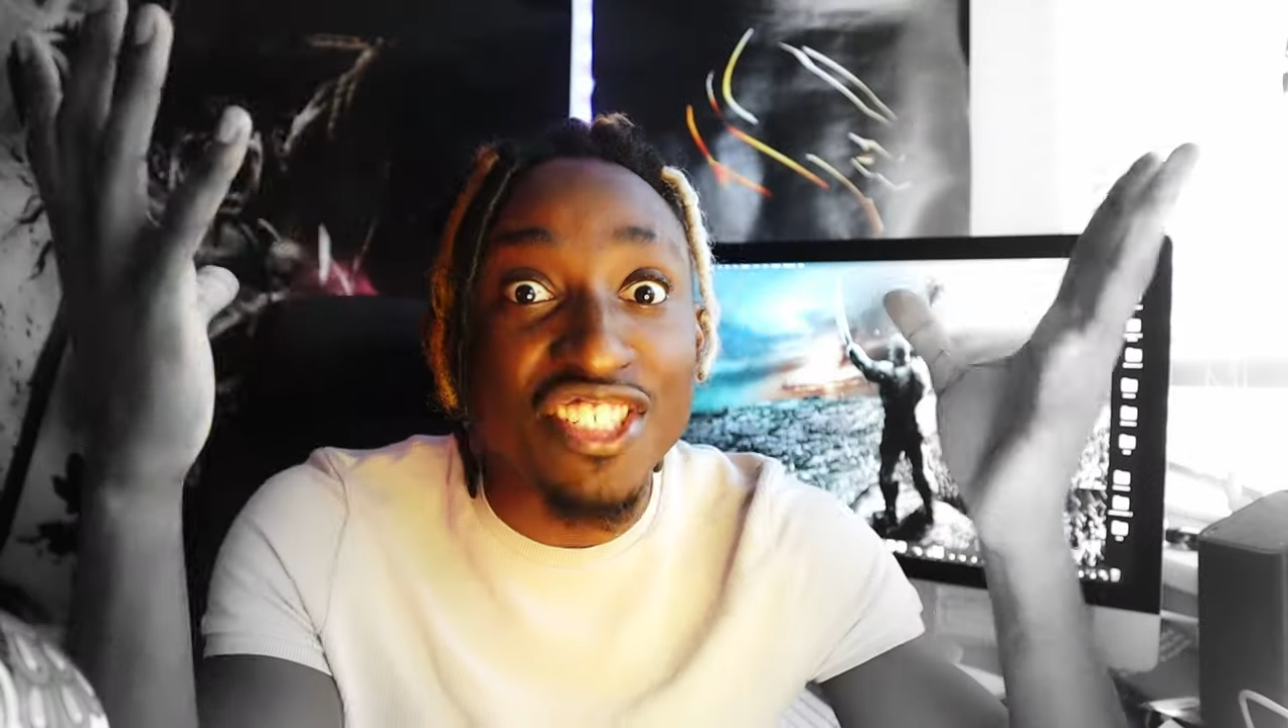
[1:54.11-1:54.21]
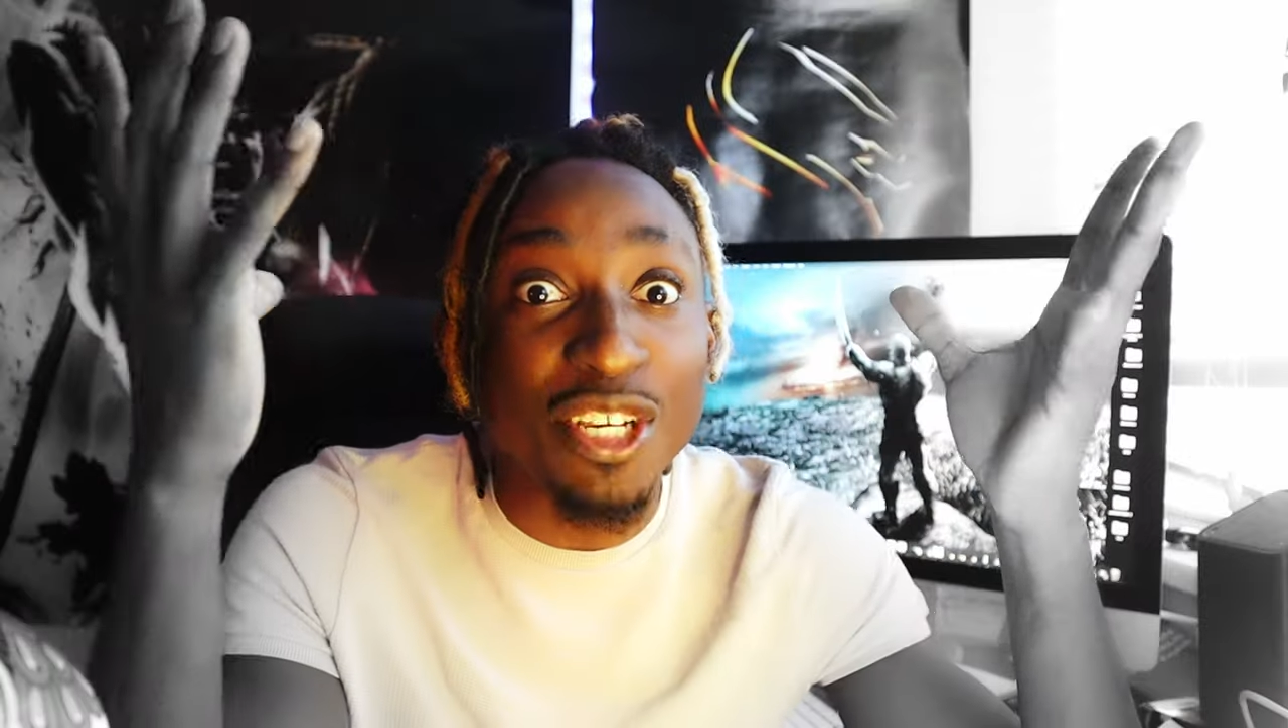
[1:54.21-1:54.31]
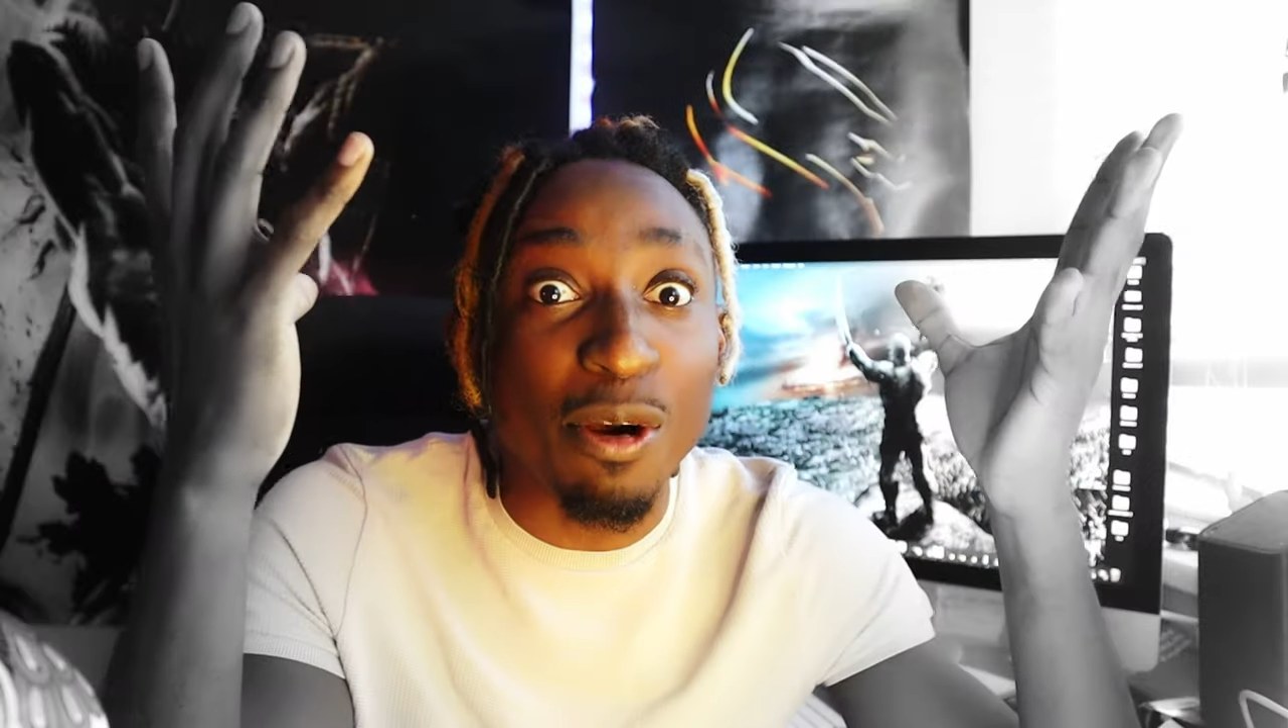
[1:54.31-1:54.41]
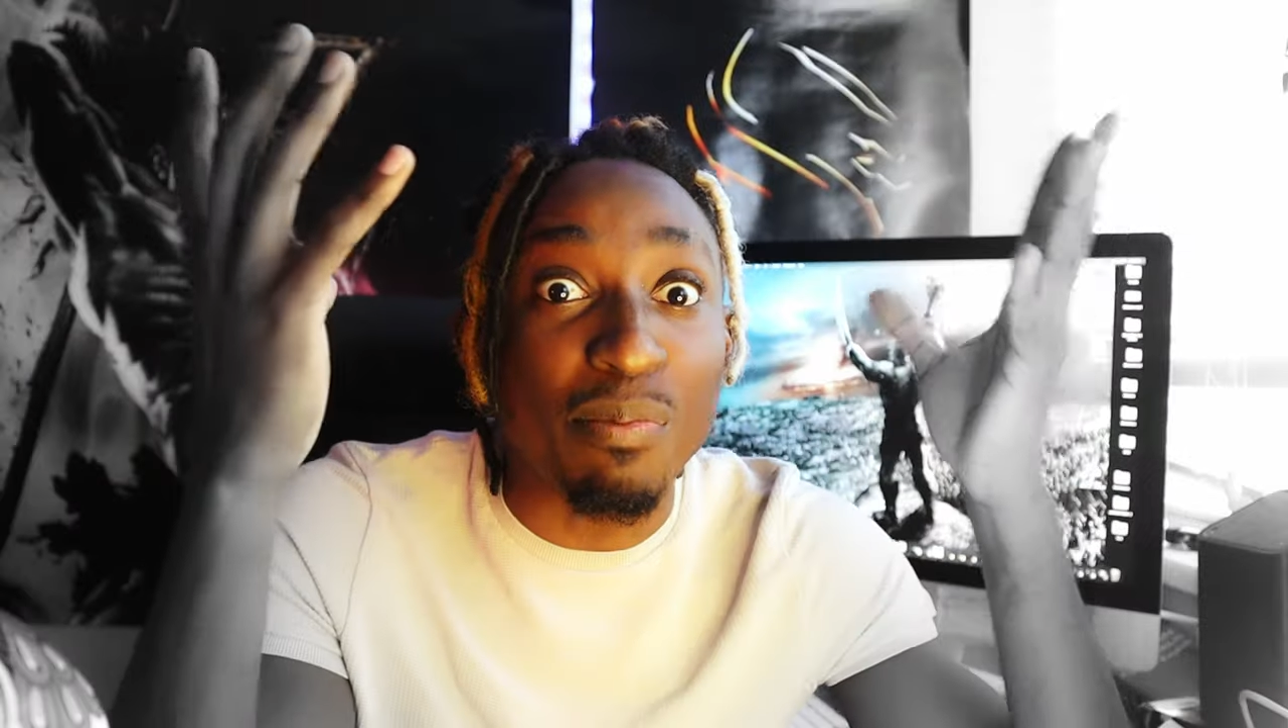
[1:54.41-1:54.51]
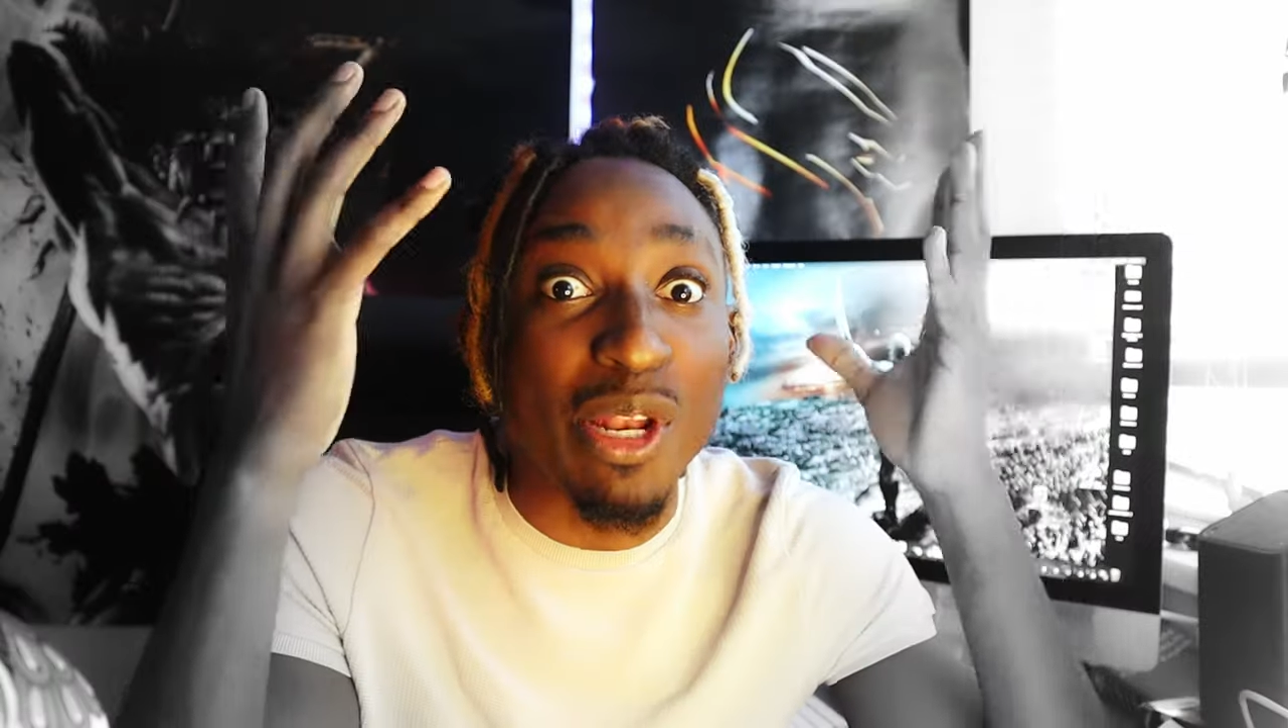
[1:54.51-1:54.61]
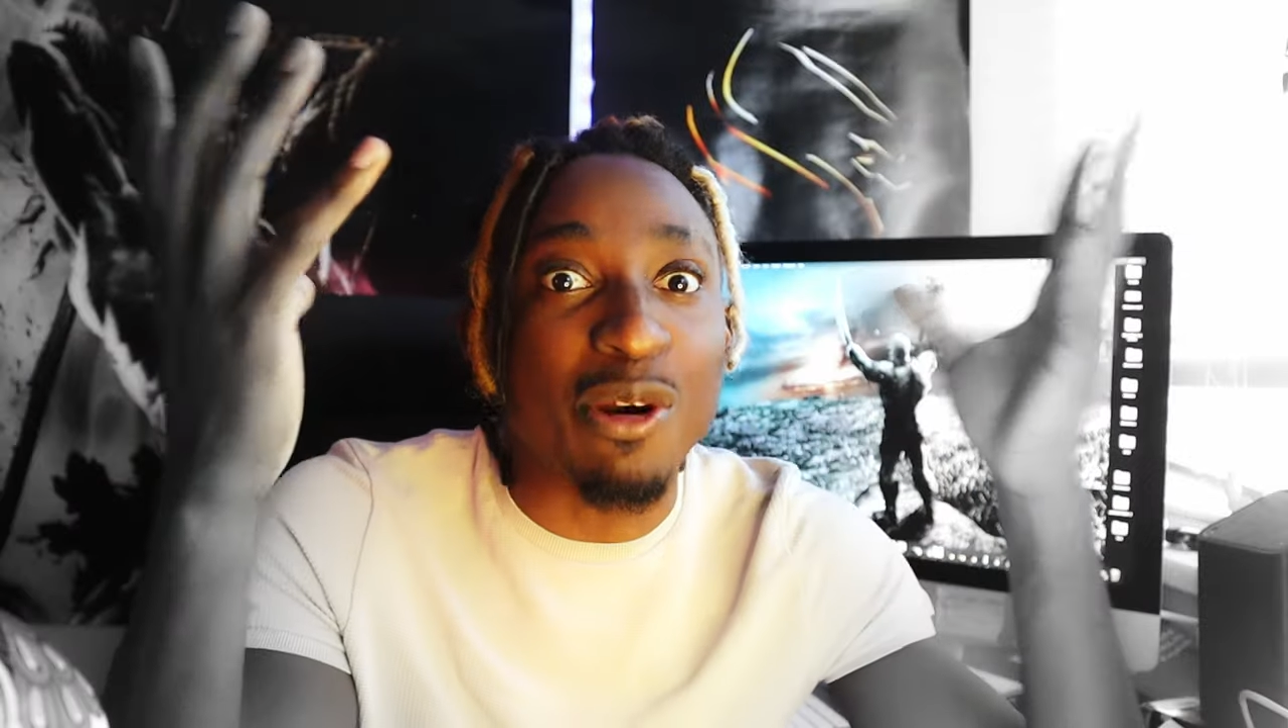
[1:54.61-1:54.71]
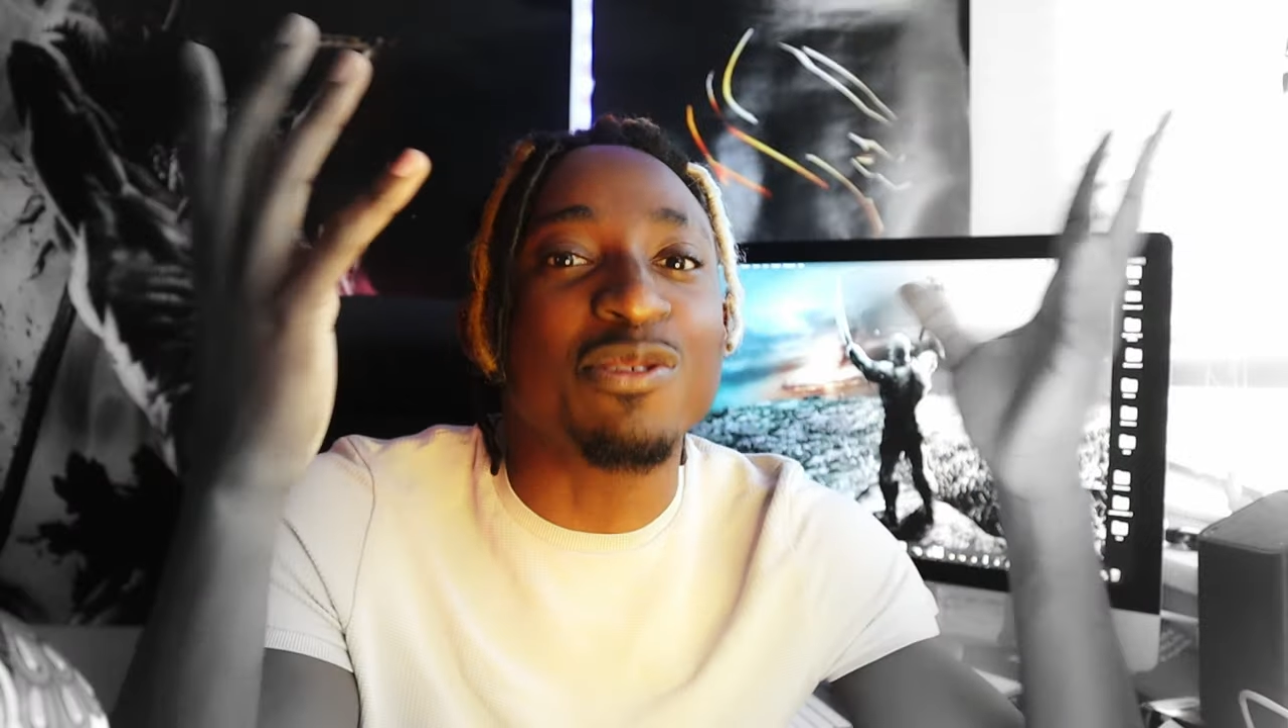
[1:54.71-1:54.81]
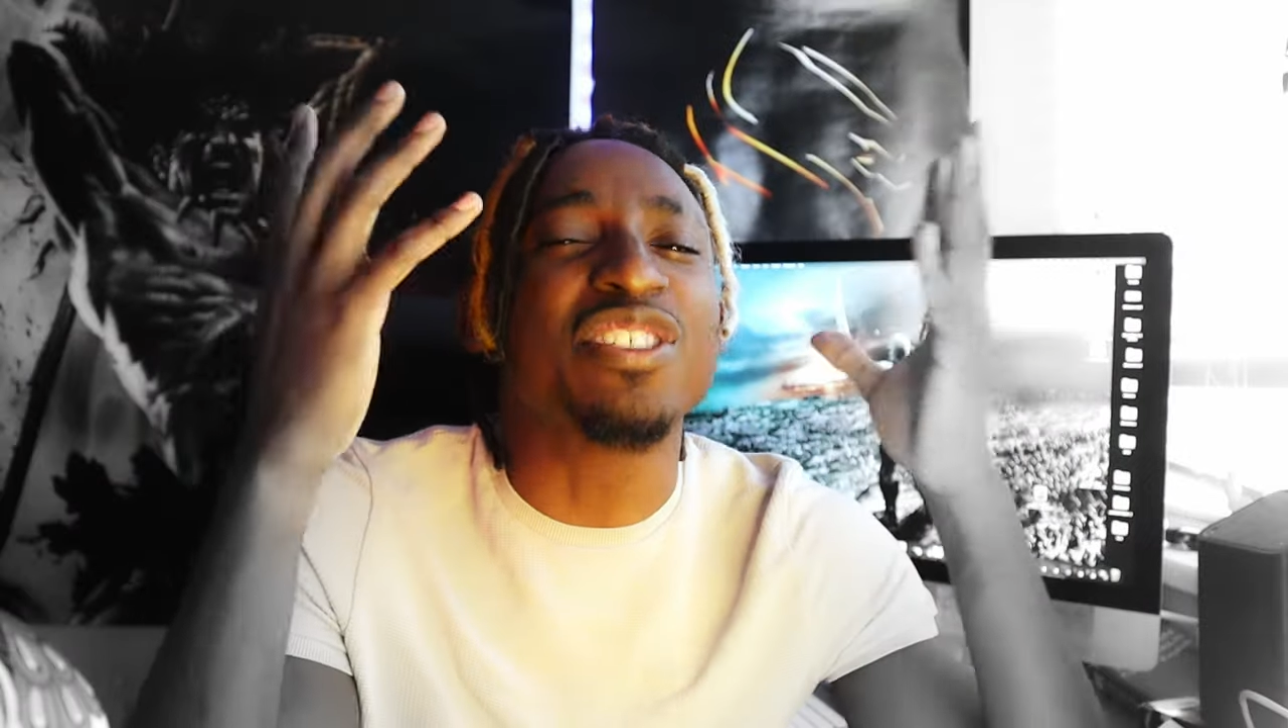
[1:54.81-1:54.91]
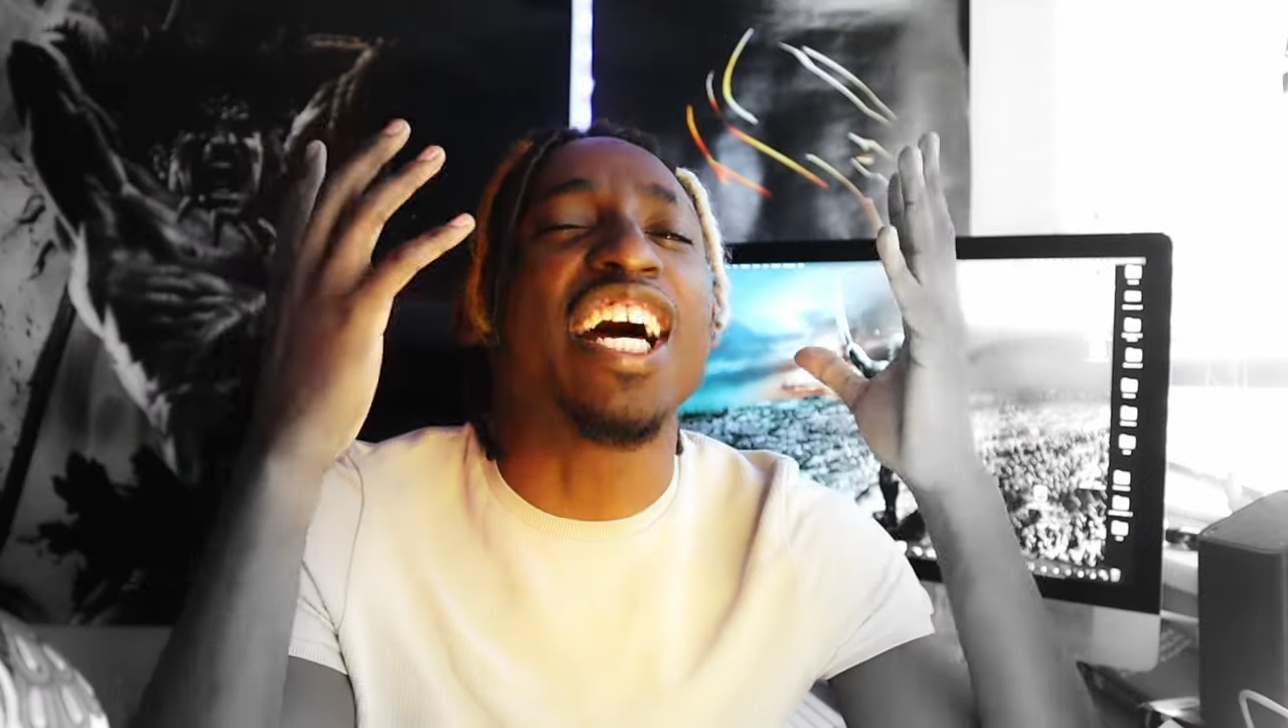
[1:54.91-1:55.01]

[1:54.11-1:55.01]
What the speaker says: Shel belongs